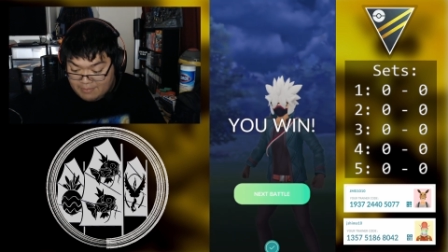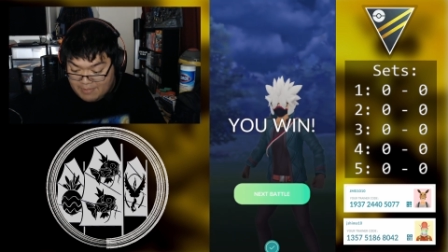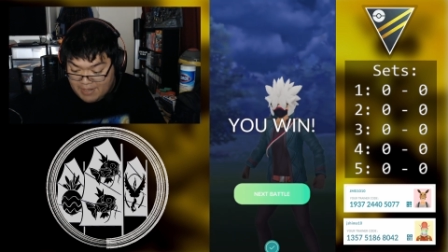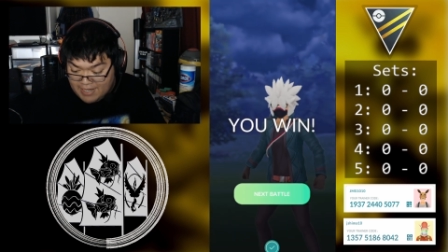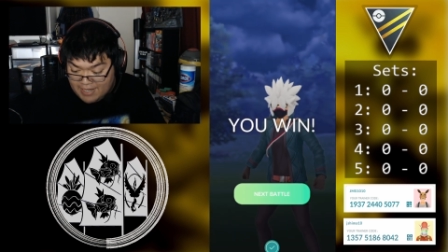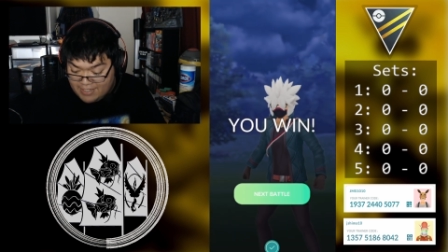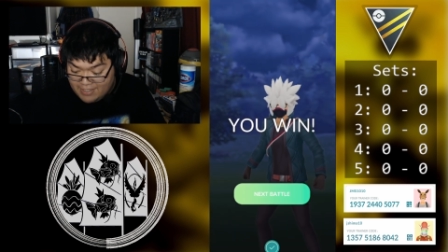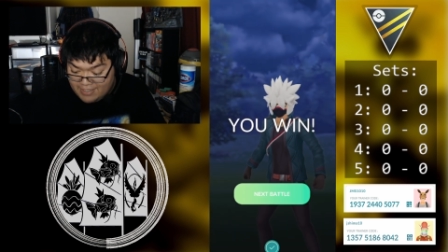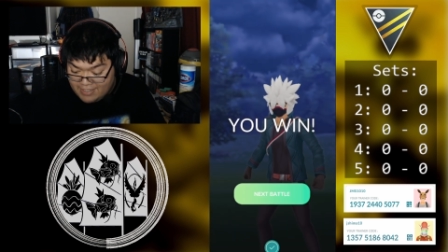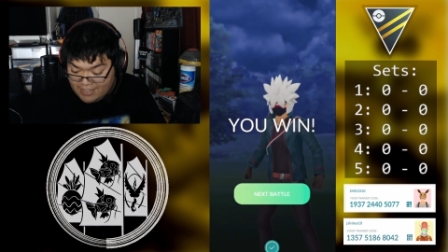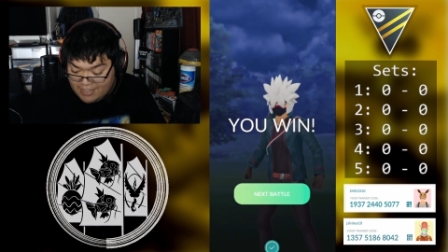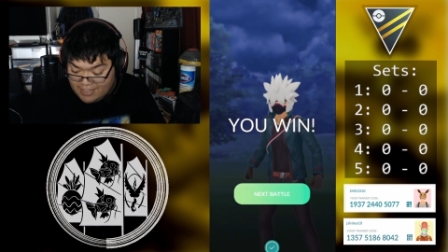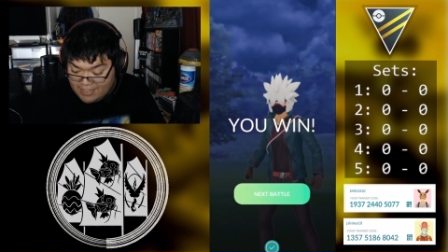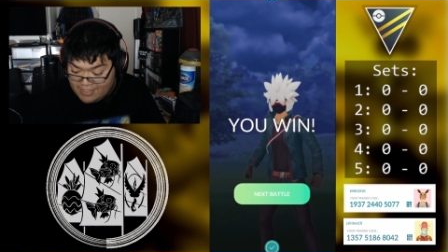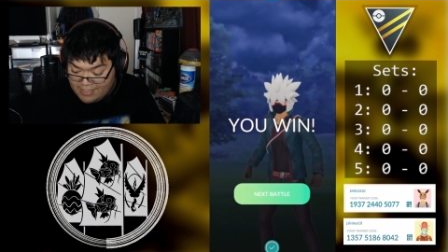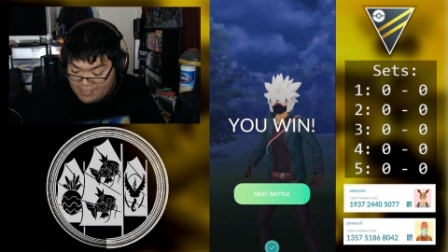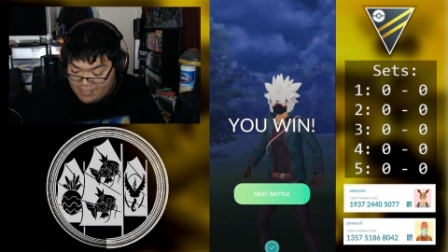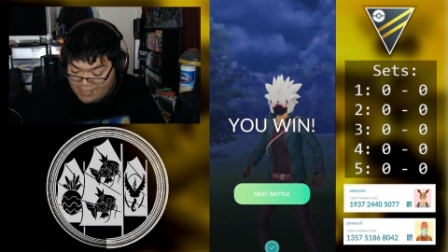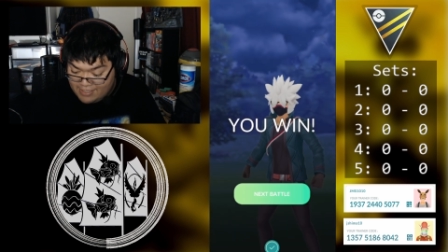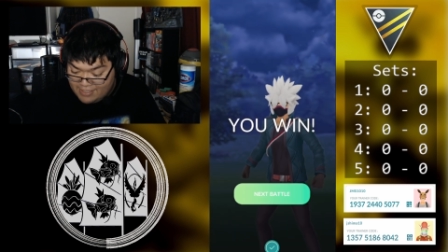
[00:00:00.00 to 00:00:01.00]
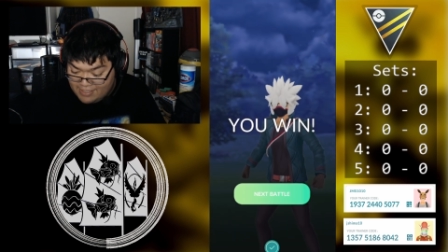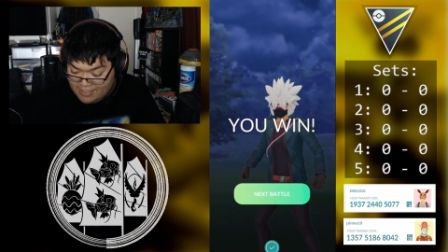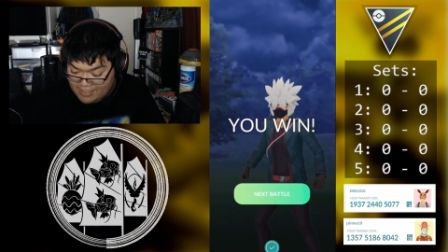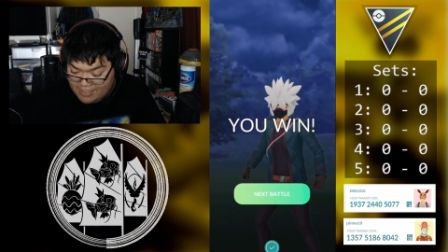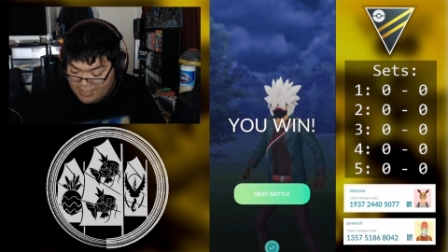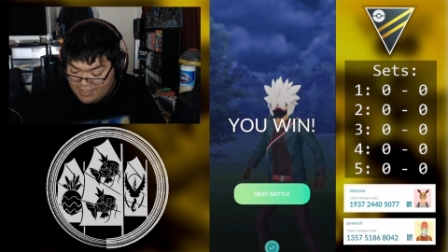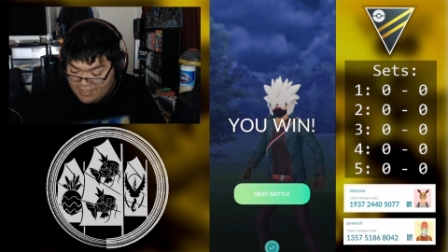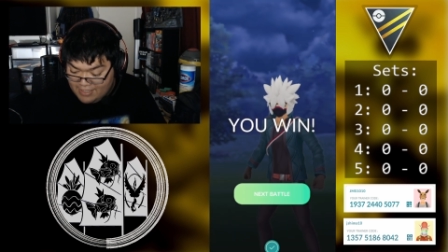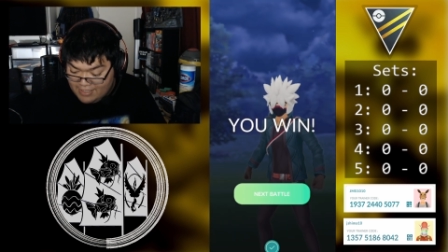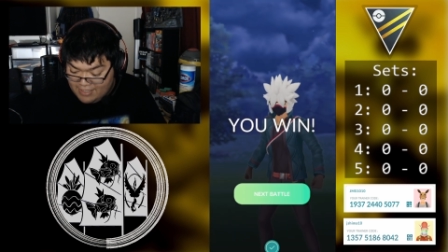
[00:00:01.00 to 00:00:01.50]
My goodness.
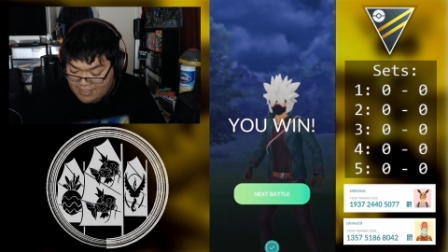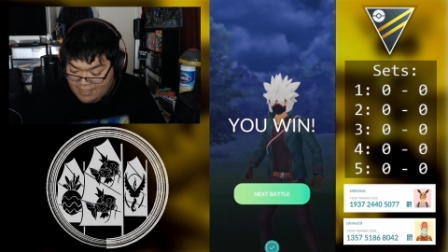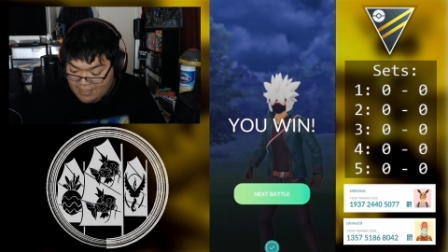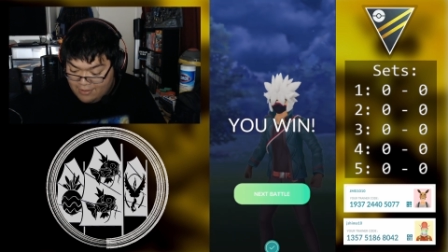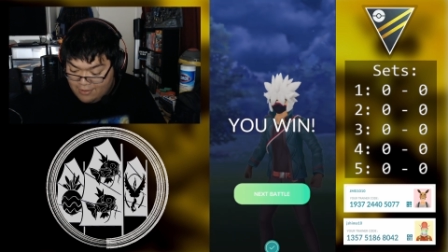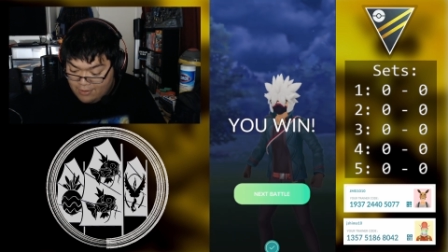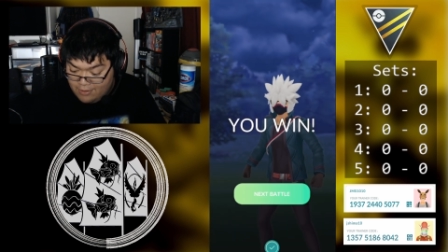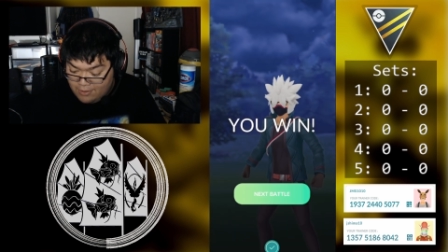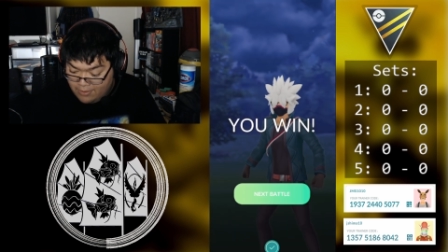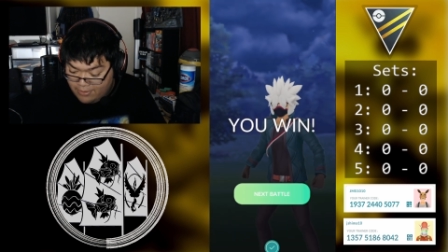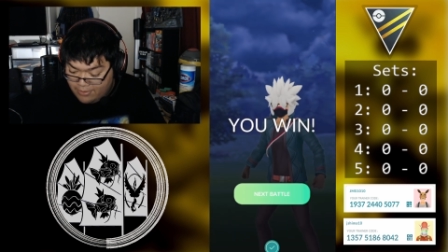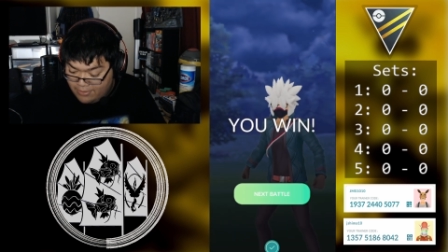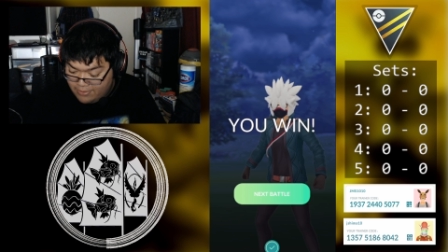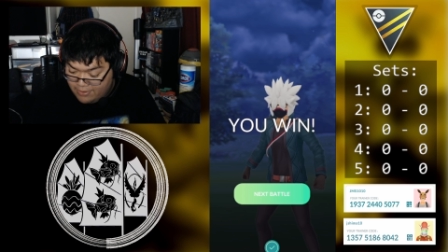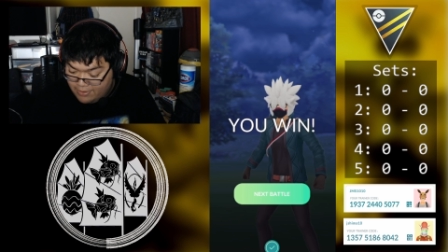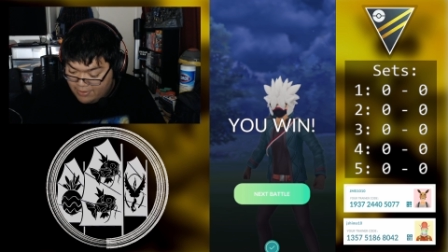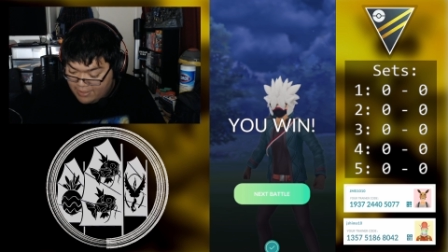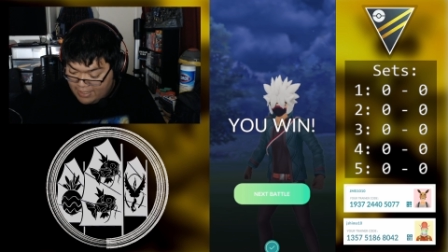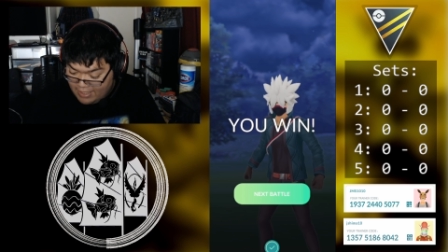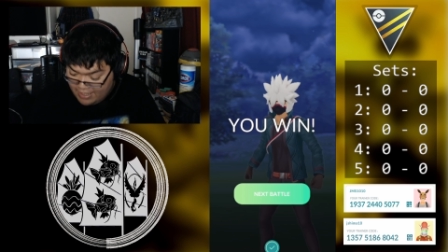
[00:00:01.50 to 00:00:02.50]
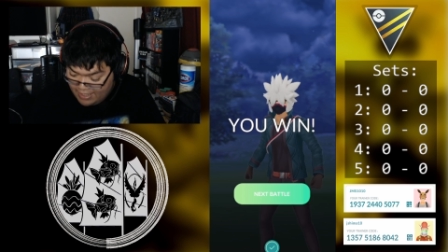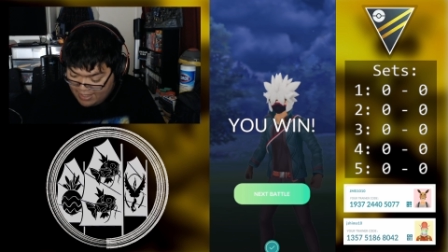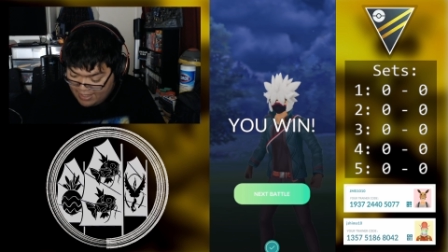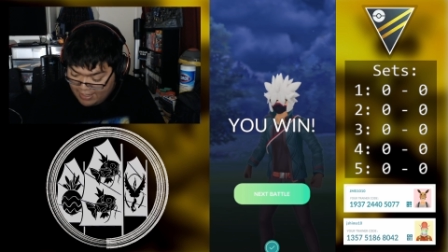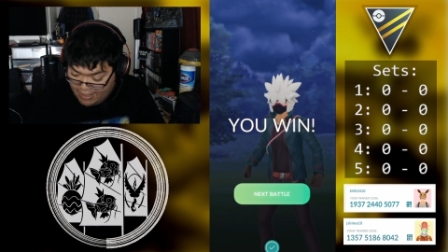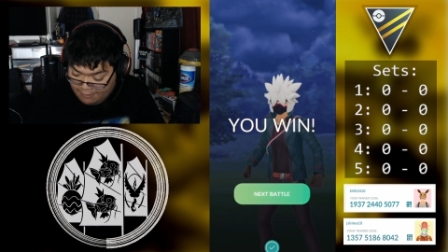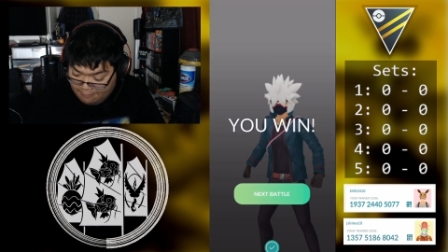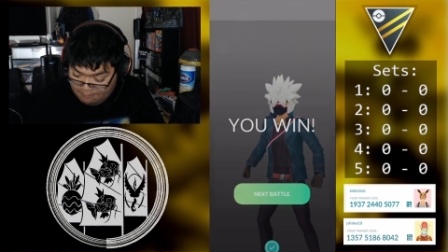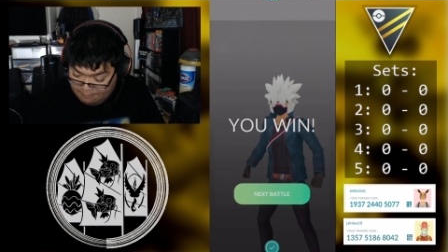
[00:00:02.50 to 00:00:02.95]
Whew, okay.